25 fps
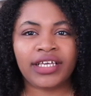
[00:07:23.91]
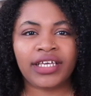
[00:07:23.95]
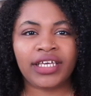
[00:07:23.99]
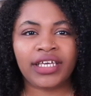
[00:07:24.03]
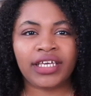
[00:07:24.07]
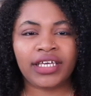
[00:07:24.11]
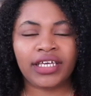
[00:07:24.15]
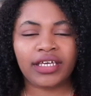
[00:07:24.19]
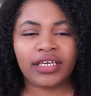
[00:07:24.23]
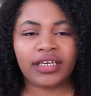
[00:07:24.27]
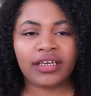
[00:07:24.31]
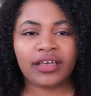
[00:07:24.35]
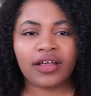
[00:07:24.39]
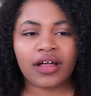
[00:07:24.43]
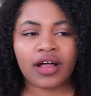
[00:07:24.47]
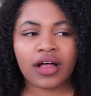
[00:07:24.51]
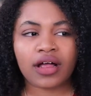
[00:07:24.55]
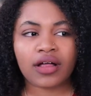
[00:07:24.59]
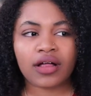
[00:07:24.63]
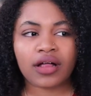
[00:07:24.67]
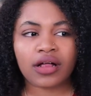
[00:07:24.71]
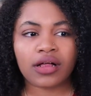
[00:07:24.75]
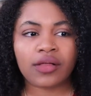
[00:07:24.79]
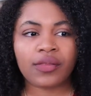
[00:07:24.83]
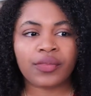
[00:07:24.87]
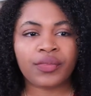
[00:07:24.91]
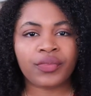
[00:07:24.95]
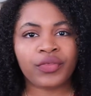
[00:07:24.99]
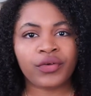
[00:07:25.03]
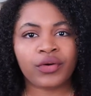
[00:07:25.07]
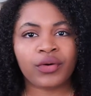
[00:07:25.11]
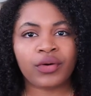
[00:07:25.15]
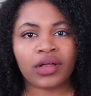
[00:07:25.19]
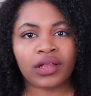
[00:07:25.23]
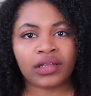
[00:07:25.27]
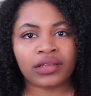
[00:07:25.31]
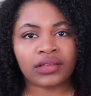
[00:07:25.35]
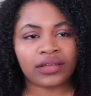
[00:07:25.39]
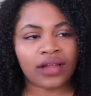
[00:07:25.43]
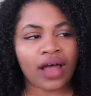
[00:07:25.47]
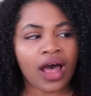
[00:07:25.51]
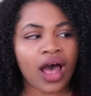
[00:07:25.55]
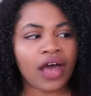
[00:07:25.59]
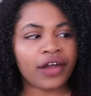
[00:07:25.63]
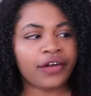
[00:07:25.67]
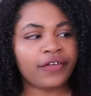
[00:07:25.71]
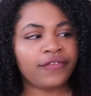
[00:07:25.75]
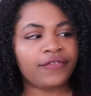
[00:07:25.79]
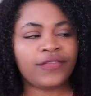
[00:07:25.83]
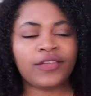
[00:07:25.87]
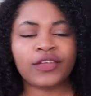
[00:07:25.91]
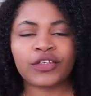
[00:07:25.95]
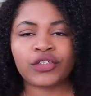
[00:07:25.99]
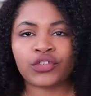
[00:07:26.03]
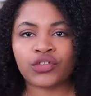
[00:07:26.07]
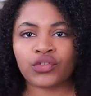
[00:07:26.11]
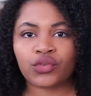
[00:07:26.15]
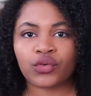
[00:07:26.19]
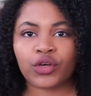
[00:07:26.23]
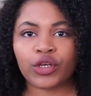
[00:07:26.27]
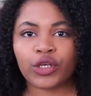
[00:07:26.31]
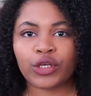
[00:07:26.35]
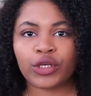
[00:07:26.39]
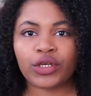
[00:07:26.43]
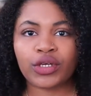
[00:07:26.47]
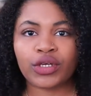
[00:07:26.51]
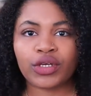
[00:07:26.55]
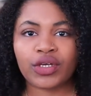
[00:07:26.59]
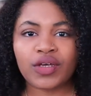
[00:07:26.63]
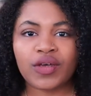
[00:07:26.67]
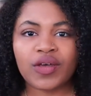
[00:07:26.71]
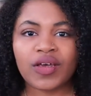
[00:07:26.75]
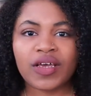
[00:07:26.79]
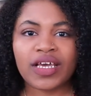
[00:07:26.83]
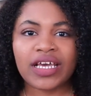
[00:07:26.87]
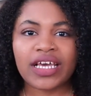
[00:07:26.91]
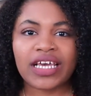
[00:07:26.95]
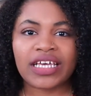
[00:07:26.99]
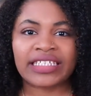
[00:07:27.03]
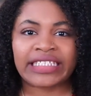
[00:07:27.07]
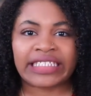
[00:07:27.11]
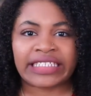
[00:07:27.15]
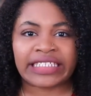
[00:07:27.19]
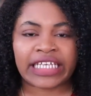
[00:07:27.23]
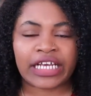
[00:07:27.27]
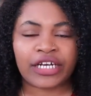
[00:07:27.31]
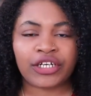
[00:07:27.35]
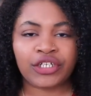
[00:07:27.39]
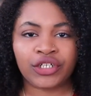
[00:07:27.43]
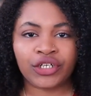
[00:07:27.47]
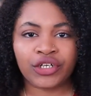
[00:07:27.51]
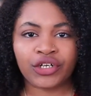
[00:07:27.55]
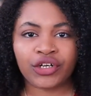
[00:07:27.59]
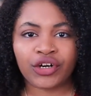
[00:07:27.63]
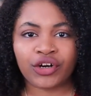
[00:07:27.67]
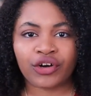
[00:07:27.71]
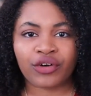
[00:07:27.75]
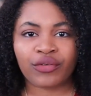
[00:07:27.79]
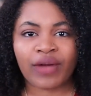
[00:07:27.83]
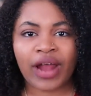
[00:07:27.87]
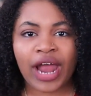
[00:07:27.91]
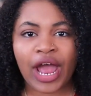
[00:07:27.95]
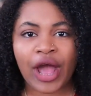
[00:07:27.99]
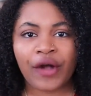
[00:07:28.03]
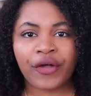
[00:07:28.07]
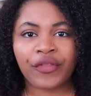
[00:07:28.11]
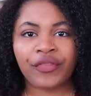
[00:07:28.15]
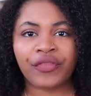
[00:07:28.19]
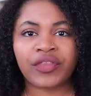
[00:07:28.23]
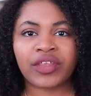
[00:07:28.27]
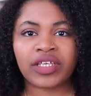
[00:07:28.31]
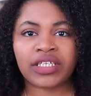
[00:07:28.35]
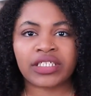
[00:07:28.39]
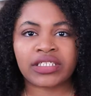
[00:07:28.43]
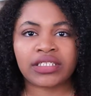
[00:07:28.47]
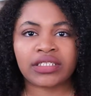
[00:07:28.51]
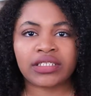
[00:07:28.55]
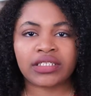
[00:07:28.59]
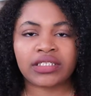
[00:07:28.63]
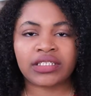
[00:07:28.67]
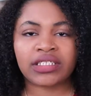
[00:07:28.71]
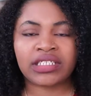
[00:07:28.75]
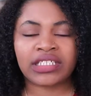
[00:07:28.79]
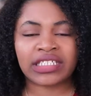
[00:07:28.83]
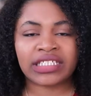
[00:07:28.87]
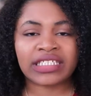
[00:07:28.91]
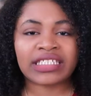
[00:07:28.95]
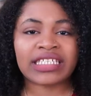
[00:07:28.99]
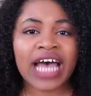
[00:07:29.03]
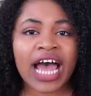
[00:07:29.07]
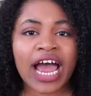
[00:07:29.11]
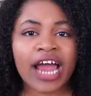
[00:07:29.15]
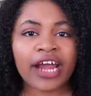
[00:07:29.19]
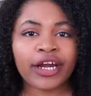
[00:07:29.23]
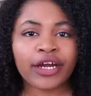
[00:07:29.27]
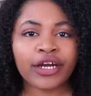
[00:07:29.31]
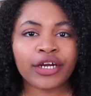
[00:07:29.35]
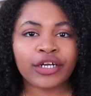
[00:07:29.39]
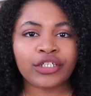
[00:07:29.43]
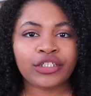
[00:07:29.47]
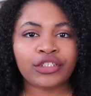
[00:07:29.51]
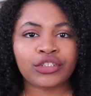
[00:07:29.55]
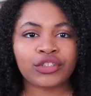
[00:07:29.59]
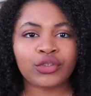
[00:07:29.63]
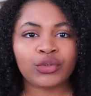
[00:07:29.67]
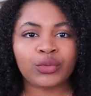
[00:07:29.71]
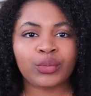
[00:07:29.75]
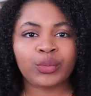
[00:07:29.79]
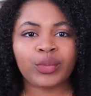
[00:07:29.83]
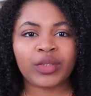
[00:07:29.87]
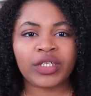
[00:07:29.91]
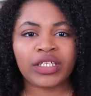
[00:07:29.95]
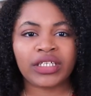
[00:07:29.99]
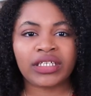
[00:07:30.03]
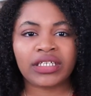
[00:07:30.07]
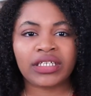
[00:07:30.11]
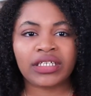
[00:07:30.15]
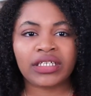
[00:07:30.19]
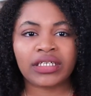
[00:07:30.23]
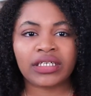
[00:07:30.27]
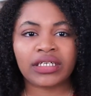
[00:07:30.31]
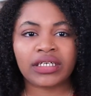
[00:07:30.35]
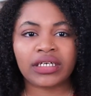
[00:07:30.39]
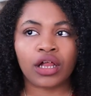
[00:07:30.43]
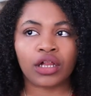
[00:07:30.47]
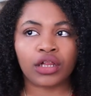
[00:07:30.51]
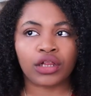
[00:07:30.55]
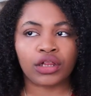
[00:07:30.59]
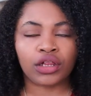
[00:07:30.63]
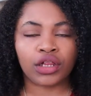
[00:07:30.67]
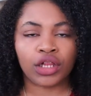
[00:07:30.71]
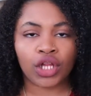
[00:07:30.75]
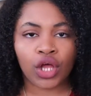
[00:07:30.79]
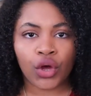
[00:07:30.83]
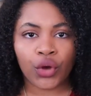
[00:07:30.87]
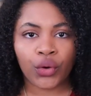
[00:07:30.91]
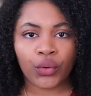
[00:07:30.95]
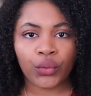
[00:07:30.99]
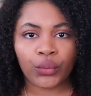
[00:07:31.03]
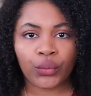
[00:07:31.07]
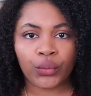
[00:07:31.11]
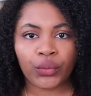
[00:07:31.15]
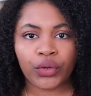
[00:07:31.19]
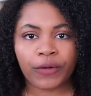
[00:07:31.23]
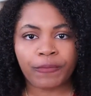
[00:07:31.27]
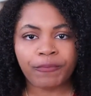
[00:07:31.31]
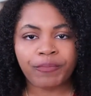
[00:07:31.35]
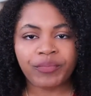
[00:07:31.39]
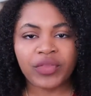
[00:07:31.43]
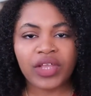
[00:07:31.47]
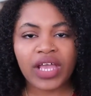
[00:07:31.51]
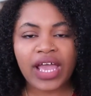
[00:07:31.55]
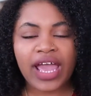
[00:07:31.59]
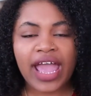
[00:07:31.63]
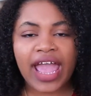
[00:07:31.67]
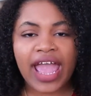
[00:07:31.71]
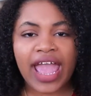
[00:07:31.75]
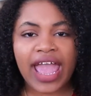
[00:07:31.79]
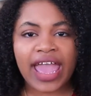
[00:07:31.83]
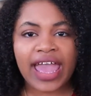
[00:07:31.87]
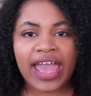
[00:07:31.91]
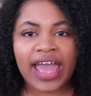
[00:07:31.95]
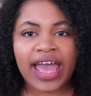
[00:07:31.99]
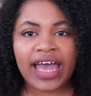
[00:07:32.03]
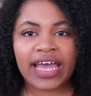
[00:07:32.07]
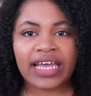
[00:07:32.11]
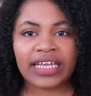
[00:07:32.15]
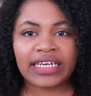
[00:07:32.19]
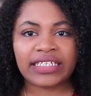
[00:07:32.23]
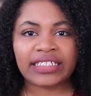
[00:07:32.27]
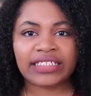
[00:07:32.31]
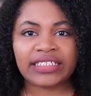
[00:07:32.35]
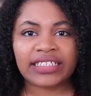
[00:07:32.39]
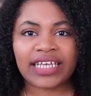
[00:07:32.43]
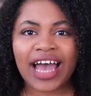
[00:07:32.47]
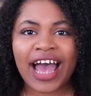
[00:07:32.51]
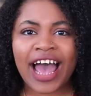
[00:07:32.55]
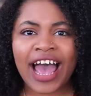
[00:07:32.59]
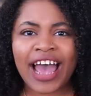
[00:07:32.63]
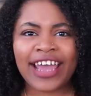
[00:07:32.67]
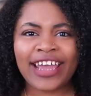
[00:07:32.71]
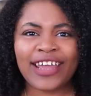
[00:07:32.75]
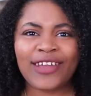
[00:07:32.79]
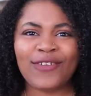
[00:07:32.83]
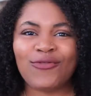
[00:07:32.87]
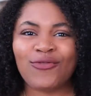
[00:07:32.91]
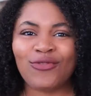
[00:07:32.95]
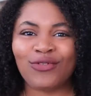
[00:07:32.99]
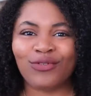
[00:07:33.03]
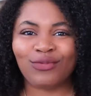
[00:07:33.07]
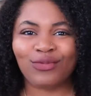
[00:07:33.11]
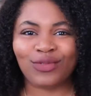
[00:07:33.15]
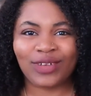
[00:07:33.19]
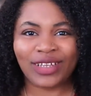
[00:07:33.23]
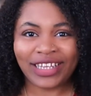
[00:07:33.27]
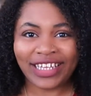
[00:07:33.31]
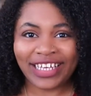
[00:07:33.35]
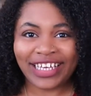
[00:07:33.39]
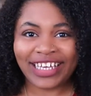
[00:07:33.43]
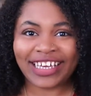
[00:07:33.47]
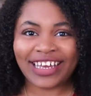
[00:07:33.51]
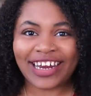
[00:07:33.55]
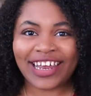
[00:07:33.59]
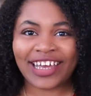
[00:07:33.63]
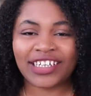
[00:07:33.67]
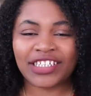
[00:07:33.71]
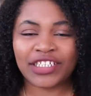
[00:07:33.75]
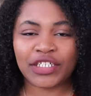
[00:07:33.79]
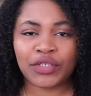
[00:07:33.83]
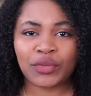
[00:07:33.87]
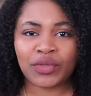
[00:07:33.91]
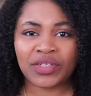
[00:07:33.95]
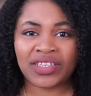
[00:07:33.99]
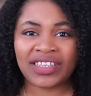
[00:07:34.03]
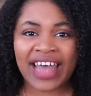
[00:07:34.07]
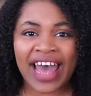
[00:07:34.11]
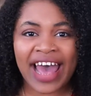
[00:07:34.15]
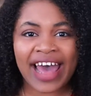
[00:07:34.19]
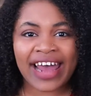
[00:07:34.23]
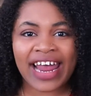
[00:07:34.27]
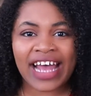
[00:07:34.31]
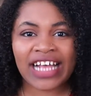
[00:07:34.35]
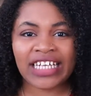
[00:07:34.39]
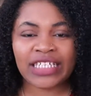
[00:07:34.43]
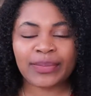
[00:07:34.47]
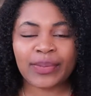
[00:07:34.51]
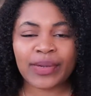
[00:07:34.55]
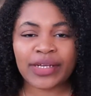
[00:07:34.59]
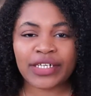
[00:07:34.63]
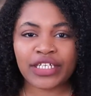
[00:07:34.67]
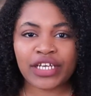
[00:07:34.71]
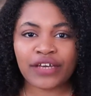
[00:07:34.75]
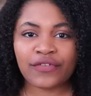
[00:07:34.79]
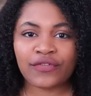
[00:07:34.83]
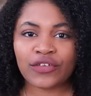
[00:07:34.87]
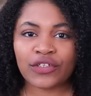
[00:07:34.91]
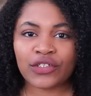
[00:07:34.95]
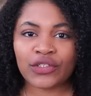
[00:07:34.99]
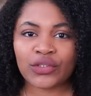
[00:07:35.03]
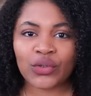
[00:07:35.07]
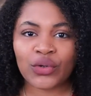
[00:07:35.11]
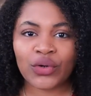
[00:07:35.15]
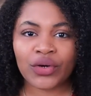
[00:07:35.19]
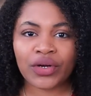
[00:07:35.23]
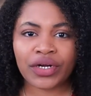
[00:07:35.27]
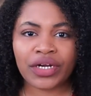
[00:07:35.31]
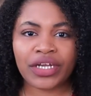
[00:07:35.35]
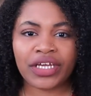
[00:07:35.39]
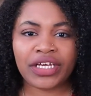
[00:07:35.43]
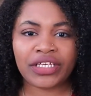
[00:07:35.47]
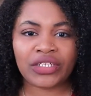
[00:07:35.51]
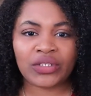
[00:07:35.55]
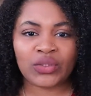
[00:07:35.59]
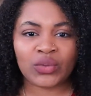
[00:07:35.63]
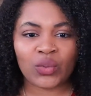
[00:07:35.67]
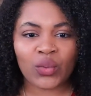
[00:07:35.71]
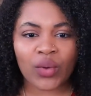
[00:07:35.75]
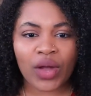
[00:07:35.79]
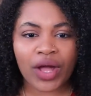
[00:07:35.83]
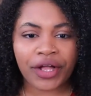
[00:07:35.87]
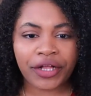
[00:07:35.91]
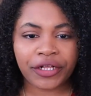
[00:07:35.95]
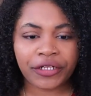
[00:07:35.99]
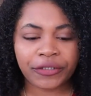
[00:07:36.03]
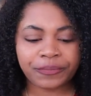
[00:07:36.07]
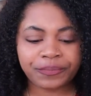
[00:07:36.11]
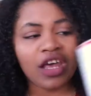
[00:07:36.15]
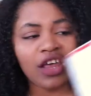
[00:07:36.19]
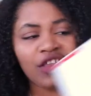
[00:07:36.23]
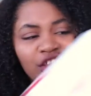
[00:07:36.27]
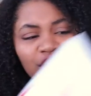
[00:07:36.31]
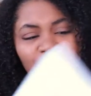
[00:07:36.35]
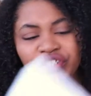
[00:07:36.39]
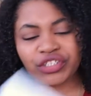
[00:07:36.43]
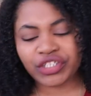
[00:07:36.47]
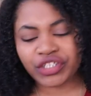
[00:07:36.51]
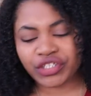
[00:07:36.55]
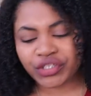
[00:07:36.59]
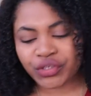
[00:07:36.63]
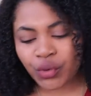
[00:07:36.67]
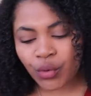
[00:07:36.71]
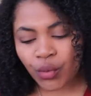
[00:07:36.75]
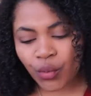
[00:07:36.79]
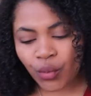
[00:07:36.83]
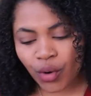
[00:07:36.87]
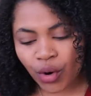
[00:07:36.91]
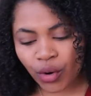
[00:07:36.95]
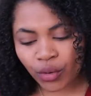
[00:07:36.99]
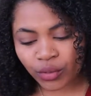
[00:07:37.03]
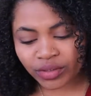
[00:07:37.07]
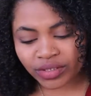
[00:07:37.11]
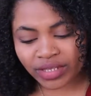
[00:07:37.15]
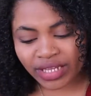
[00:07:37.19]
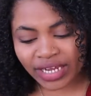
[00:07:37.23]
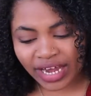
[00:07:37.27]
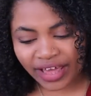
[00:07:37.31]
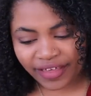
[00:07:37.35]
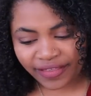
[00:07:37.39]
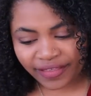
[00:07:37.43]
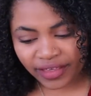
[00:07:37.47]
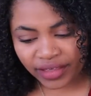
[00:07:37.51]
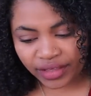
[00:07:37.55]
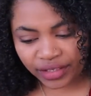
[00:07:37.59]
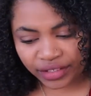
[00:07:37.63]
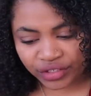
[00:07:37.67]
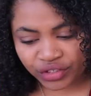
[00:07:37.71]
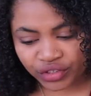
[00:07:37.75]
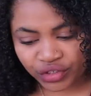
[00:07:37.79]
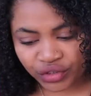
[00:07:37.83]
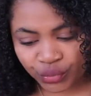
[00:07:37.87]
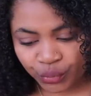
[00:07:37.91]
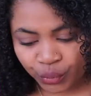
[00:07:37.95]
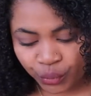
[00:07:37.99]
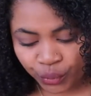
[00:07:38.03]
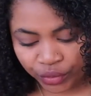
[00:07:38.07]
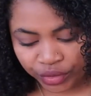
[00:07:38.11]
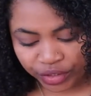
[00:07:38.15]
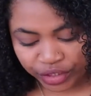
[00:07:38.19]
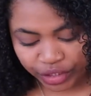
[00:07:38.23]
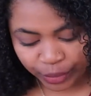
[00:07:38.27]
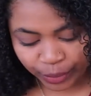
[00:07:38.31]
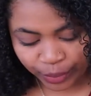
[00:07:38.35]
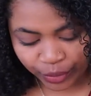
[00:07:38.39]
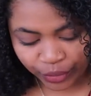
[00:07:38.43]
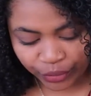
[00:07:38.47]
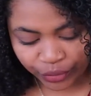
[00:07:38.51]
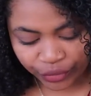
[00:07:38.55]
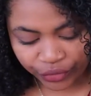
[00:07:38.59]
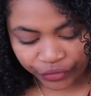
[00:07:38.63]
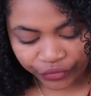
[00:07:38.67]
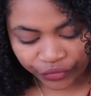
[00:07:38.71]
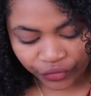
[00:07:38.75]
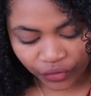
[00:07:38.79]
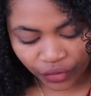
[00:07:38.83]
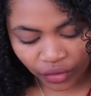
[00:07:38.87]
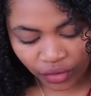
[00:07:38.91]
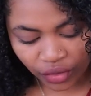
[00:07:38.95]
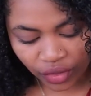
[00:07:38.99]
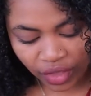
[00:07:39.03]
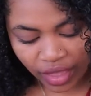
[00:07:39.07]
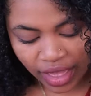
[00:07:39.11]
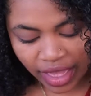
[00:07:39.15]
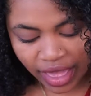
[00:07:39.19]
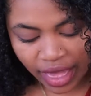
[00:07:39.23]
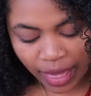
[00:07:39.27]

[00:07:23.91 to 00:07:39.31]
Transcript: a lot of the story is centered around this desire to be alone. And I really connected with that aspect of the story as well. And there's this quote that I think is just really beautiful